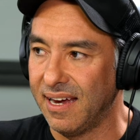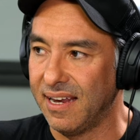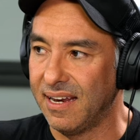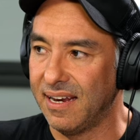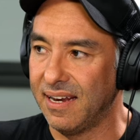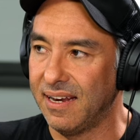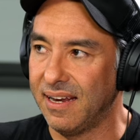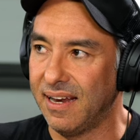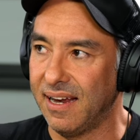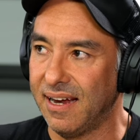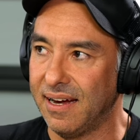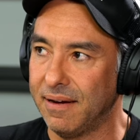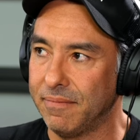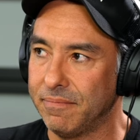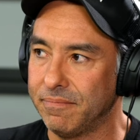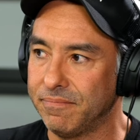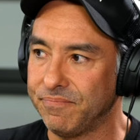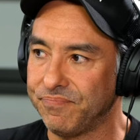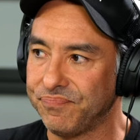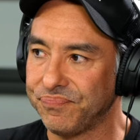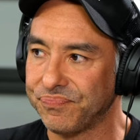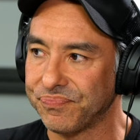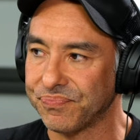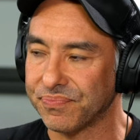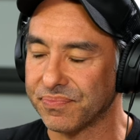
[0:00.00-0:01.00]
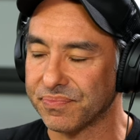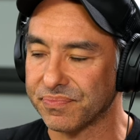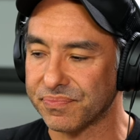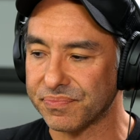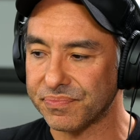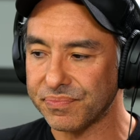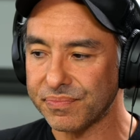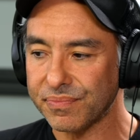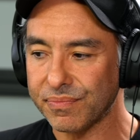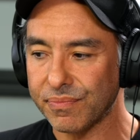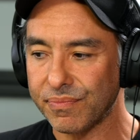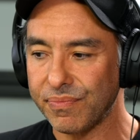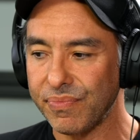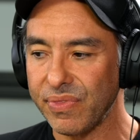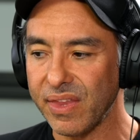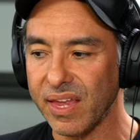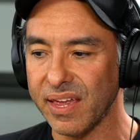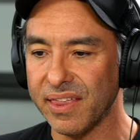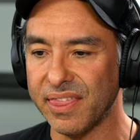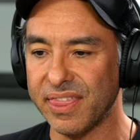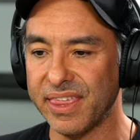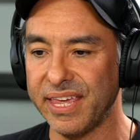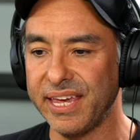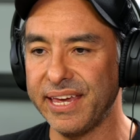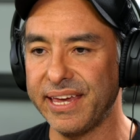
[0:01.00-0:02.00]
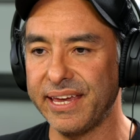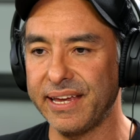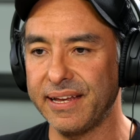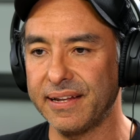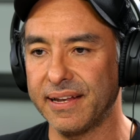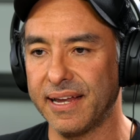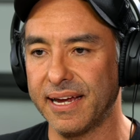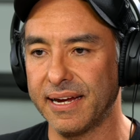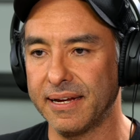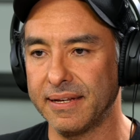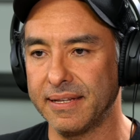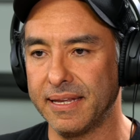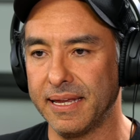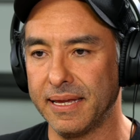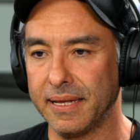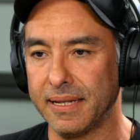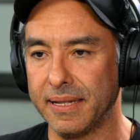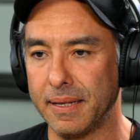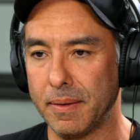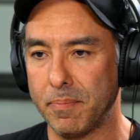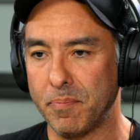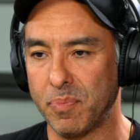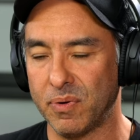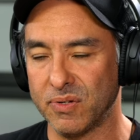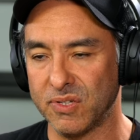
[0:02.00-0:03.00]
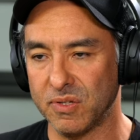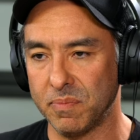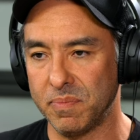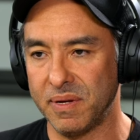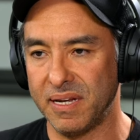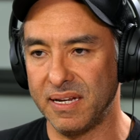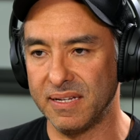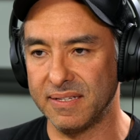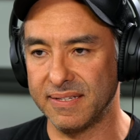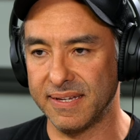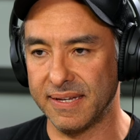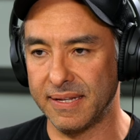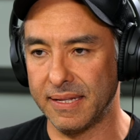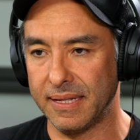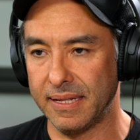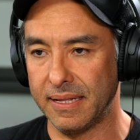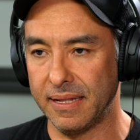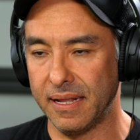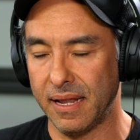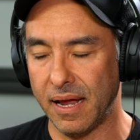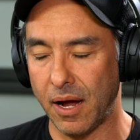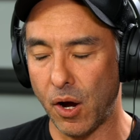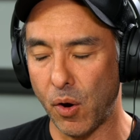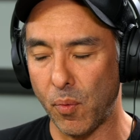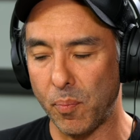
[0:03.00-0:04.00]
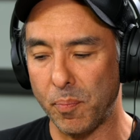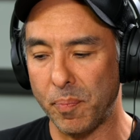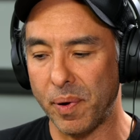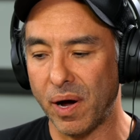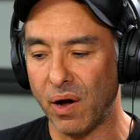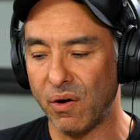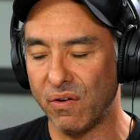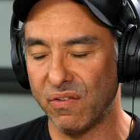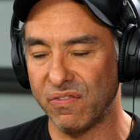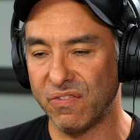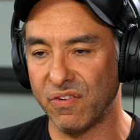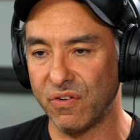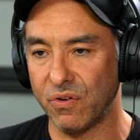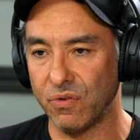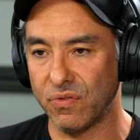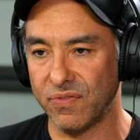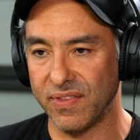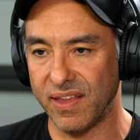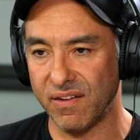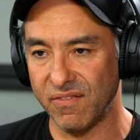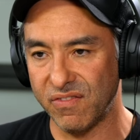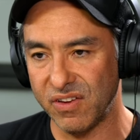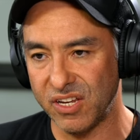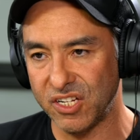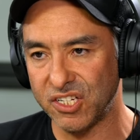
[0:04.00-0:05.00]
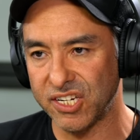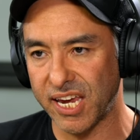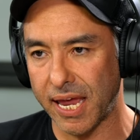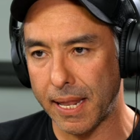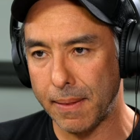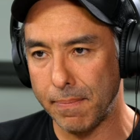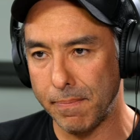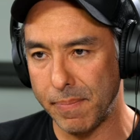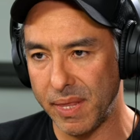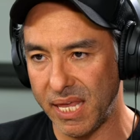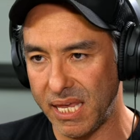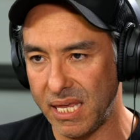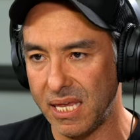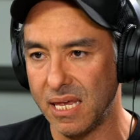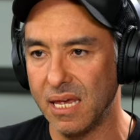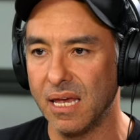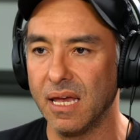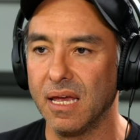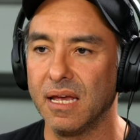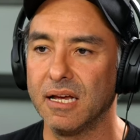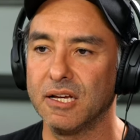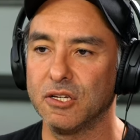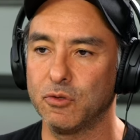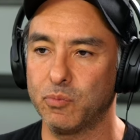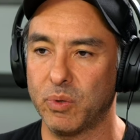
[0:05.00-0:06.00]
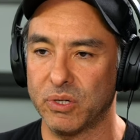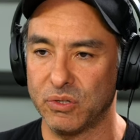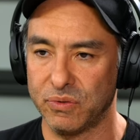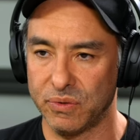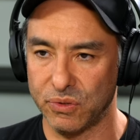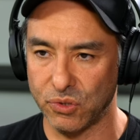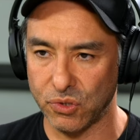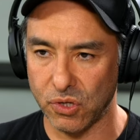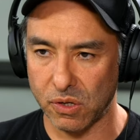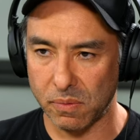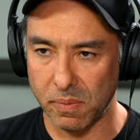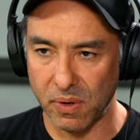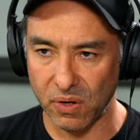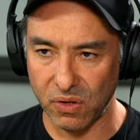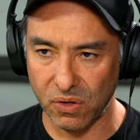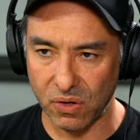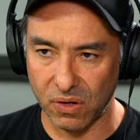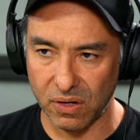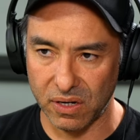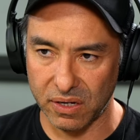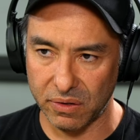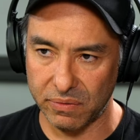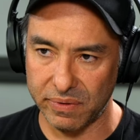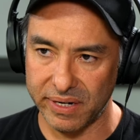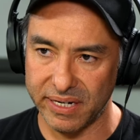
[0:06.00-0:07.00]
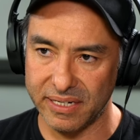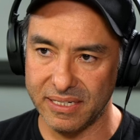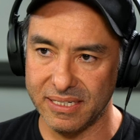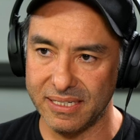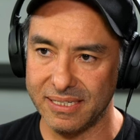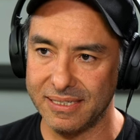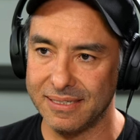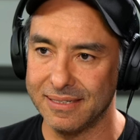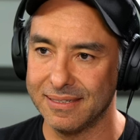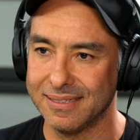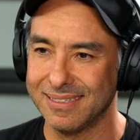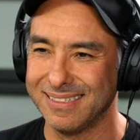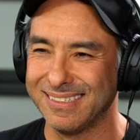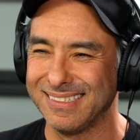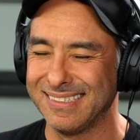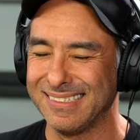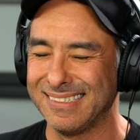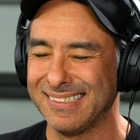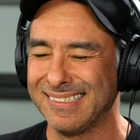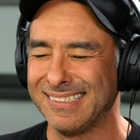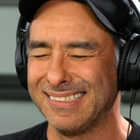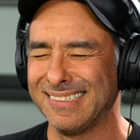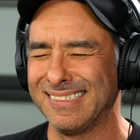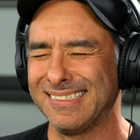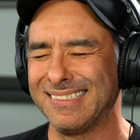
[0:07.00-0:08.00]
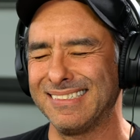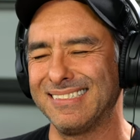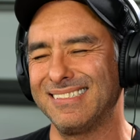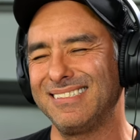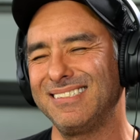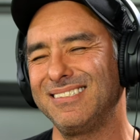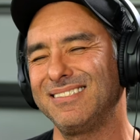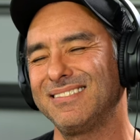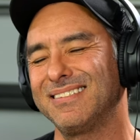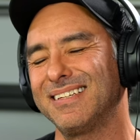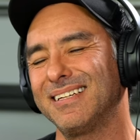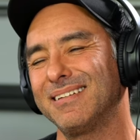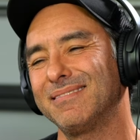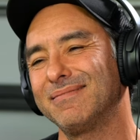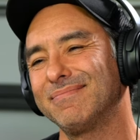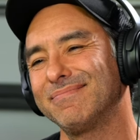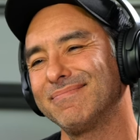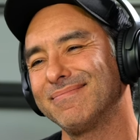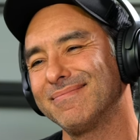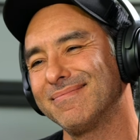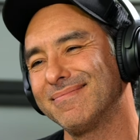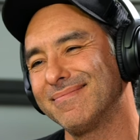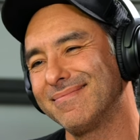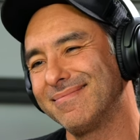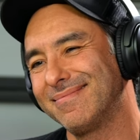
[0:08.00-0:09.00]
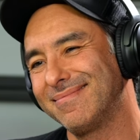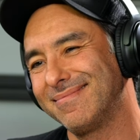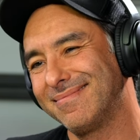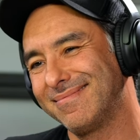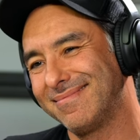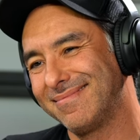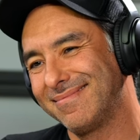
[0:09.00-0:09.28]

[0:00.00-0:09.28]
and um thinking like the, the possibilities and how powerful DaVinci can be, mm. especially when we talk about color grading. Yeah. You say, mm.